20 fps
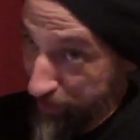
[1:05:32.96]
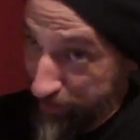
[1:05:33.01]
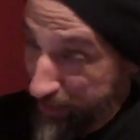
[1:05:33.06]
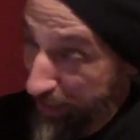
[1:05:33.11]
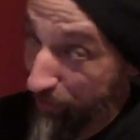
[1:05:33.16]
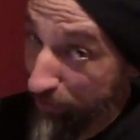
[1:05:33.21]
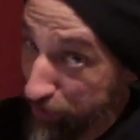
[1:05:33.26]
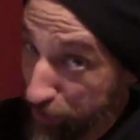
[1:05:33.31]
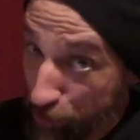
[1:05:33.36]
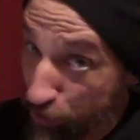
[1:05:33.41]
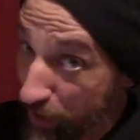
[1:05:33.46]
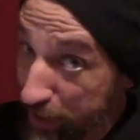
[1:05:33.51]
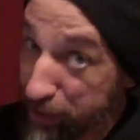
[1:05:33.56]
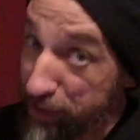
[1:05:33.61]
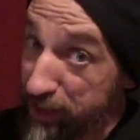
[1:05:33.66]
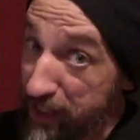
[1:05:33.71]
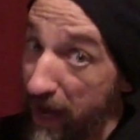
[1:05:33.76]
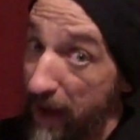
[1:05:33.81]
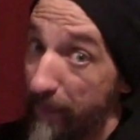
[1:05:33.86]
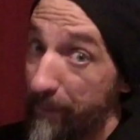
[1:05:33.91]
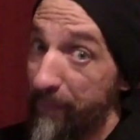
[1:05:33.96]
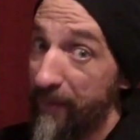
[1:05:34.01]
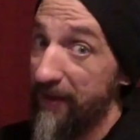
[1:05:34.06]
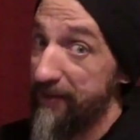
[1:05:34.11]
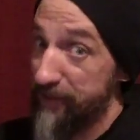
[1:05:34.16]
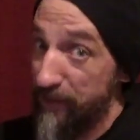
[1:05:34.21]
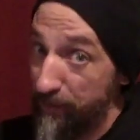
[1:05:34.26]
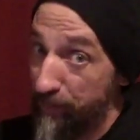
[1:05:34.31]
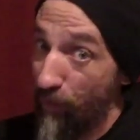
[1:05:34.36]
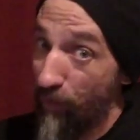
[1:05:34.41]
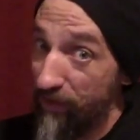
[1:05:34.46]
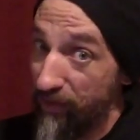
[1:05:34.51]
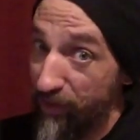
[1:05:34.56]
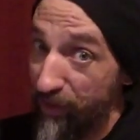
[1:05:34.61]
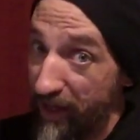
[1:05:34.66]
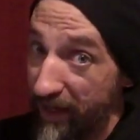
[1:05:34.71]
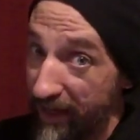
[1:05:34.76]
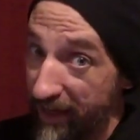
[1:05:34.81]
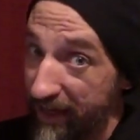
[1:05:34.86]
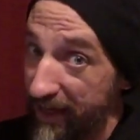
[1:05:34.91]
Now, it's a great step. It's an important
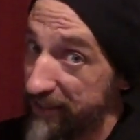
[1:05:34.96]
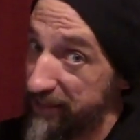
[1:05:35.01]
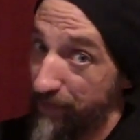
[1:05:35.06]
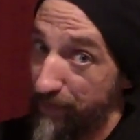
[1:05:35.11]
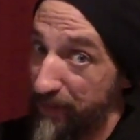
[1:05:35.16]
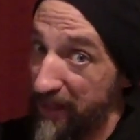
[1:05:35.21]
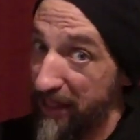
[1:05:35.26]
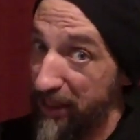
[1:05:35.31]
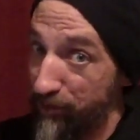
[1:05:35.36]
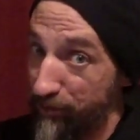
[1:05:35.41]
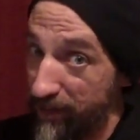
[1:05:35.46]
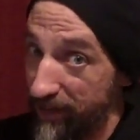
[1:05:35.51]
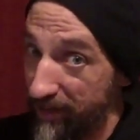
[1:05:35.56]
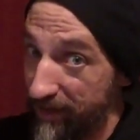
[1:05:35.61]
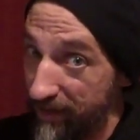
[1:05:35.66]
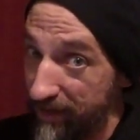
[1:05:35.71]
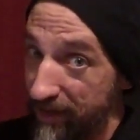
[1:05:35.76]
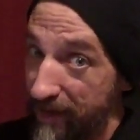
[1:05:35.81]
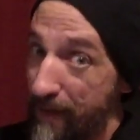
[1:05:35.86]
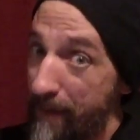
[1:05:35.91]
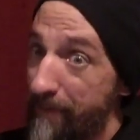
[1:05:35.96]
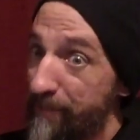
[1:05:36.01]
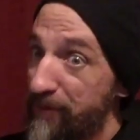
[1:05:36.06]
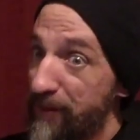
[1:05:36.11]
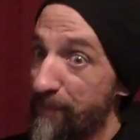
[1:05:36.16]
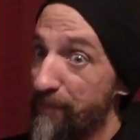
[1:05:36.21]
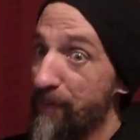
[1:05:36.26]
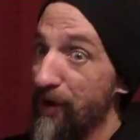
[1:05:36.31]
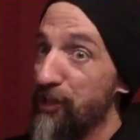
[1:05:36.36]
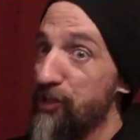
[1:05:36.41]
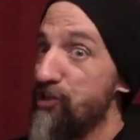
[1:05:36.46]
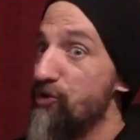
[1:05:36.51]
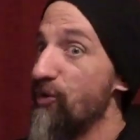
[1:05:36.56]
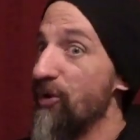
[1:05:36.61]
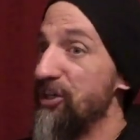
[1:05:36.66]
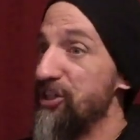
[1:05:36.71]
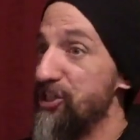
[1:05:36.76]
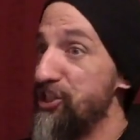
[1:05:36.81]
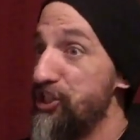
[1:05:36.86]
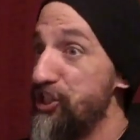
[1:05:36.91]
thing. It's a big thrill. But you
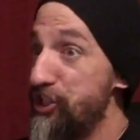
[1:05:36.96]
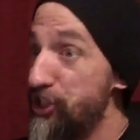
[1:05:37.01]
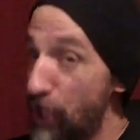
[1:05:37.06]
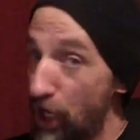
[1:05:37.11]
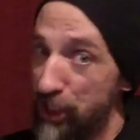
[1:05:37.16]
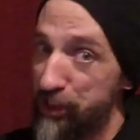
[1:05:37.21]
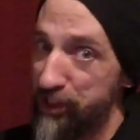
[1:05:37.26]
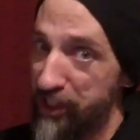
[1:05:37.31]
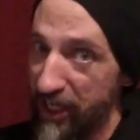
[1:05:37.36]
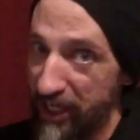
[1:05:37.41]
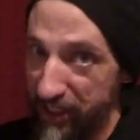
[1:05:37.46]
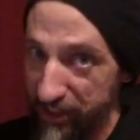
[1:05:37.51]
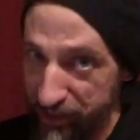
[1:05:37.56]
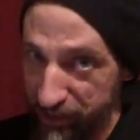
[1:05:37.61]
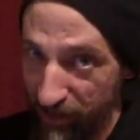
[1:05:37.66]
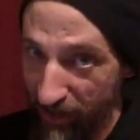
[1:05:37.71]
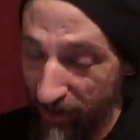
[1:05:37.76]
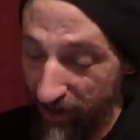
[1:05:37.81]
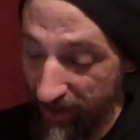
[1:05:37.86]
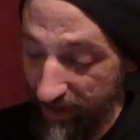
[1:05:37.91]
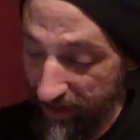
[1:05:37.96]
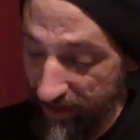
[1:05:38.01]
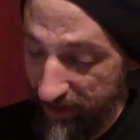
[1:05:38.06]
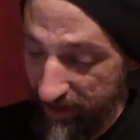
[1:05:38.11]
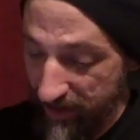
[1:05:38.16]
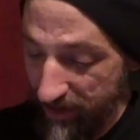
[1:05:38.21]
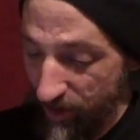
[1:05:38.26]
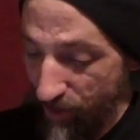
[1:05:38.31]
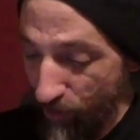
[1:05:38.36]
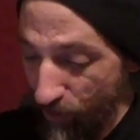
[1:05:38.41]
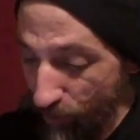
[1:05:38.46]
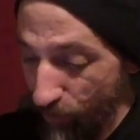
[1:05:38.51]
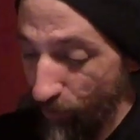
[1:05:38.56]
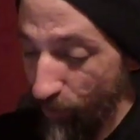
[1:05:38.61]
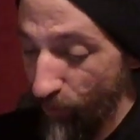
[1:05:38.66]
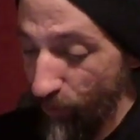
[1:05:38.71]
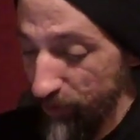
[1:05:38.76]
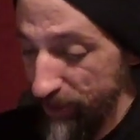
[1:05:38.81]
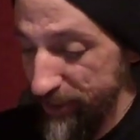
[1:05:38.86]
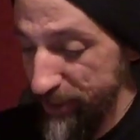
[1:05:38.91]
are just getting started.
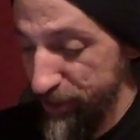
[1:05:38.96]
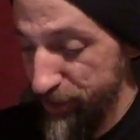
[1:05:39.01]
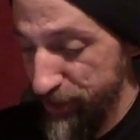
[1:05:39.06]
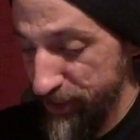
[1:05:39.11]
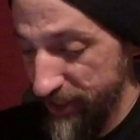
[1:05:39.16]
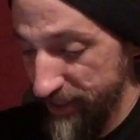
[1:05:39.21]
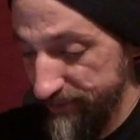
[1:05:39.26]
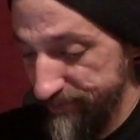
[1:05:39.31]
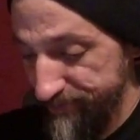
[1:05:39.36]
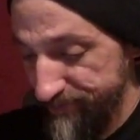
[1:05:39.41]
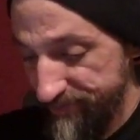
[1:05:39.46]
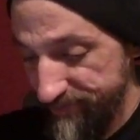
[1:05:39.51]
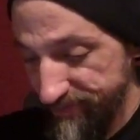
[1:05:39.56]
Holy shit.